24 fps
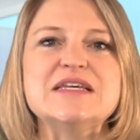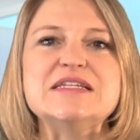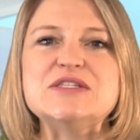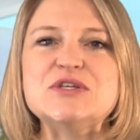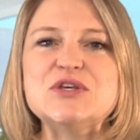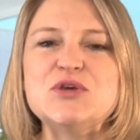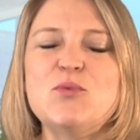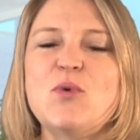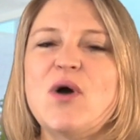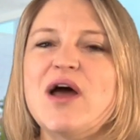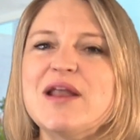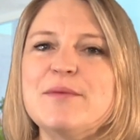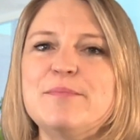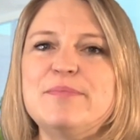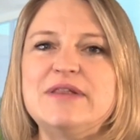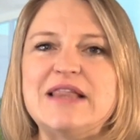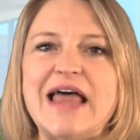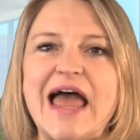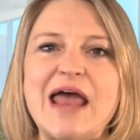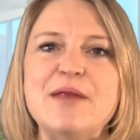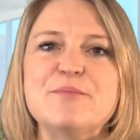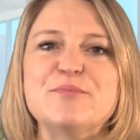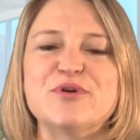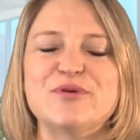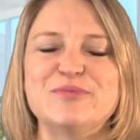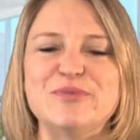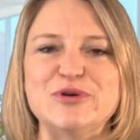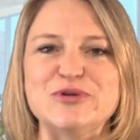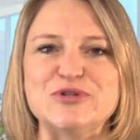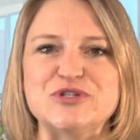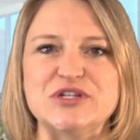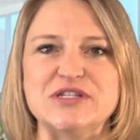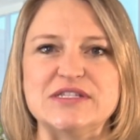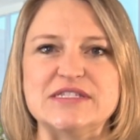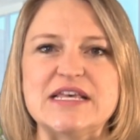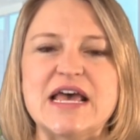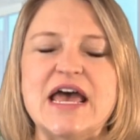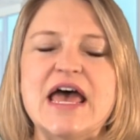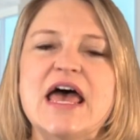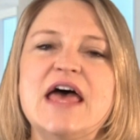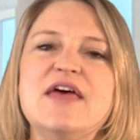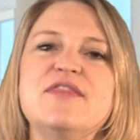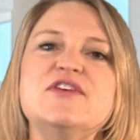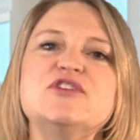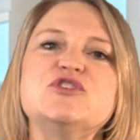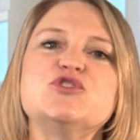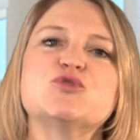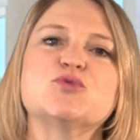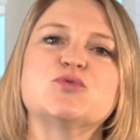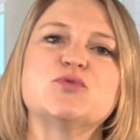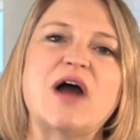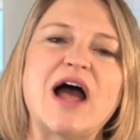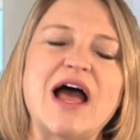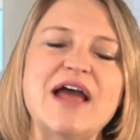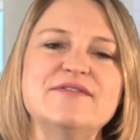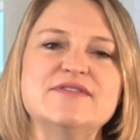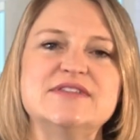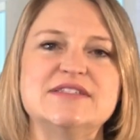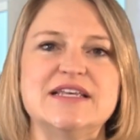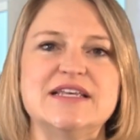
So you want to plan promotions that drive